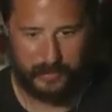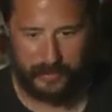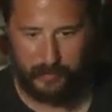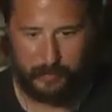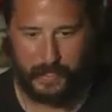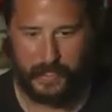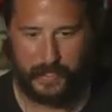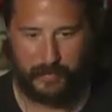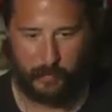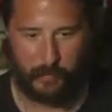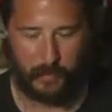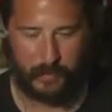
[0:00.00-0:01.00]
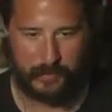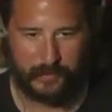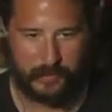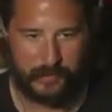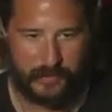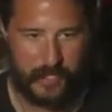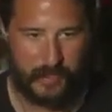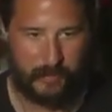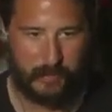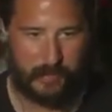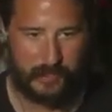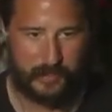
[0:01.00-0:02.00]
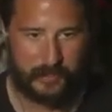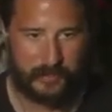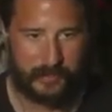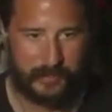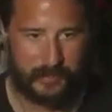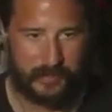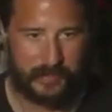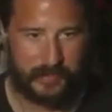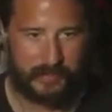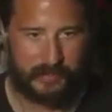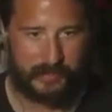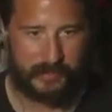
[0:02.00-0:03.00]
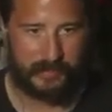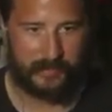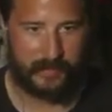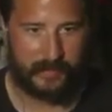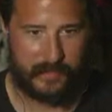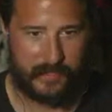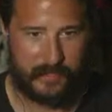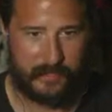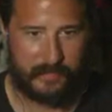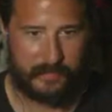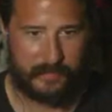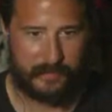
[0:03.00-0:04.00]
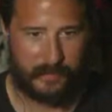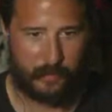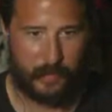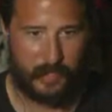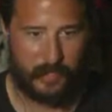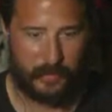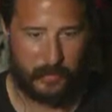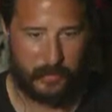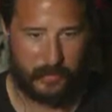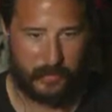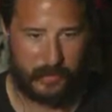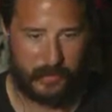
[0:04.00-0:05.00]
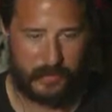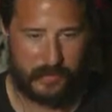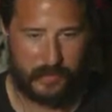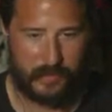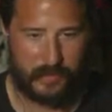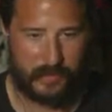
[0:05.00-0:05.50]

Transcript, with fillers: This play never works in this game, really. As far as I know. Or rarely works, I should say.